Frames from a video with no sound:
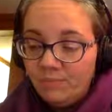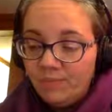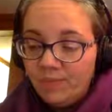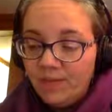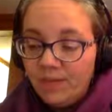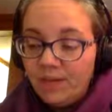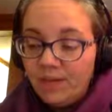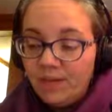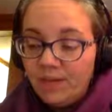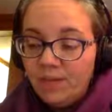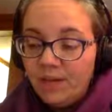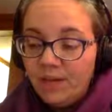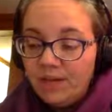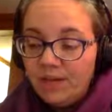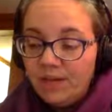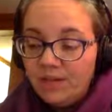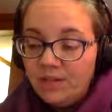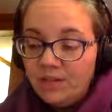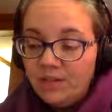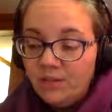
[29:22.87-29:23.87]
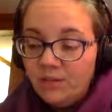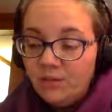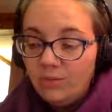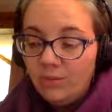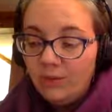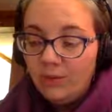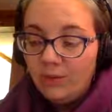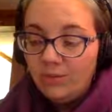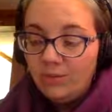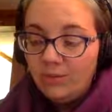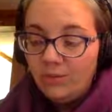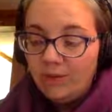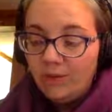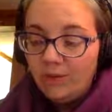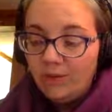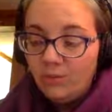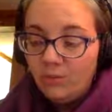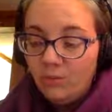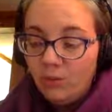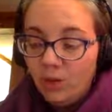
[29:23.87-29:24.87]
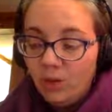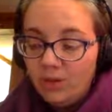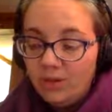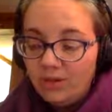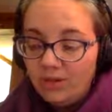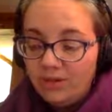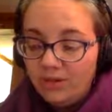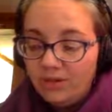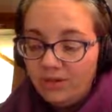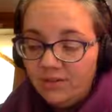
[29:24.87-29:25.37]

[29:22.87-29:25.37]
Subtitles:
Your mind and your breath become one.